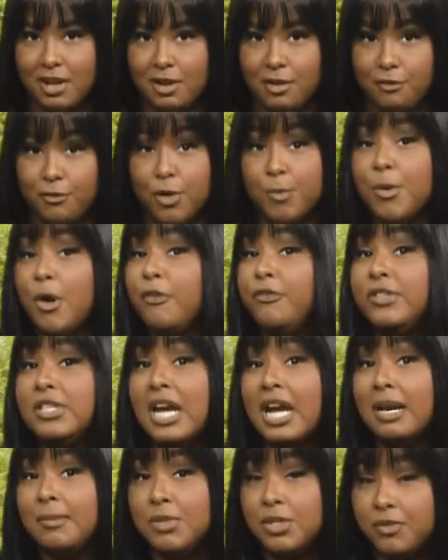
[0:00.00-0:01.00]
For both
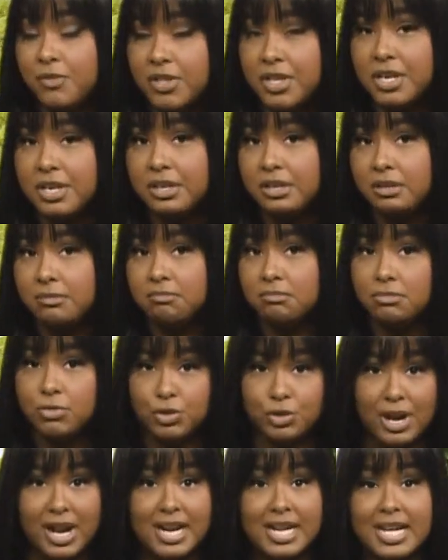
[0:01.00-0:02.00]
times of the year,
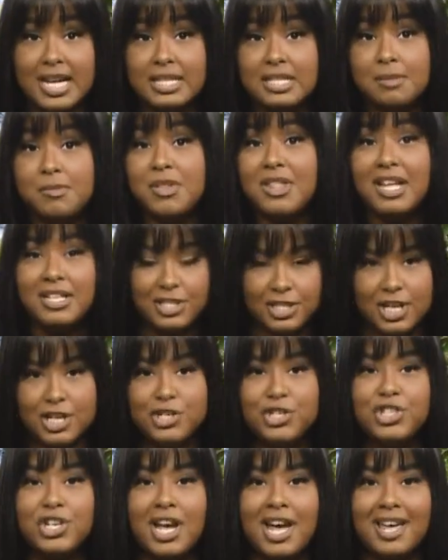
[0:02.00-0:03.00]
try to get some of that
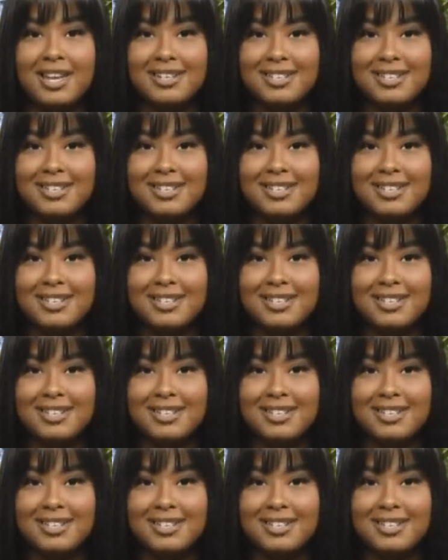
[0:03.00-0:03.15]
sunshine.